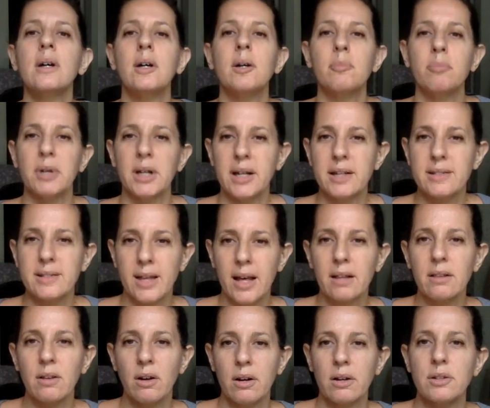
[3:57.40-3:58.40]
but it's that
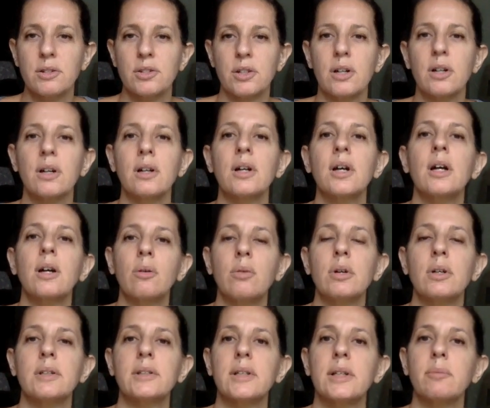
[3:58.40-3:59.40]
larger
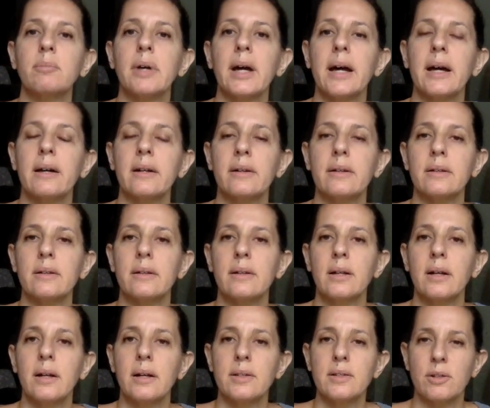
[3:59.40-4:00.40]
quilting pattern.
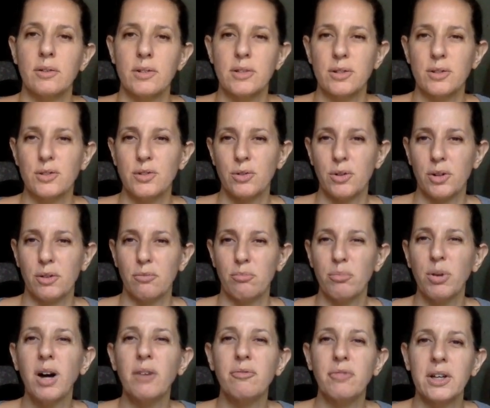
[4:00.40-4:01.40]
So it's sort of
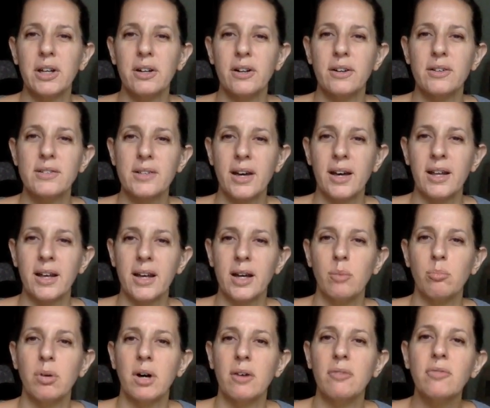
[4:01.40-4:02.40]
puffier. It's got like
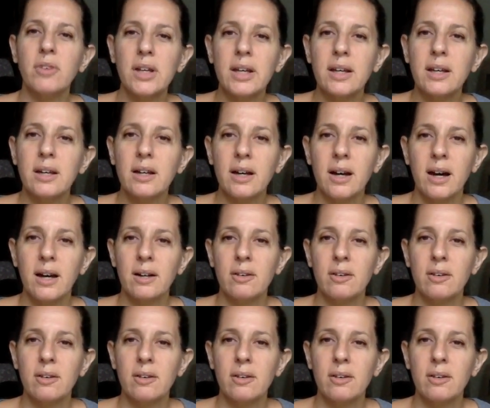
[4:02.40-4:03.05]
a puffy kind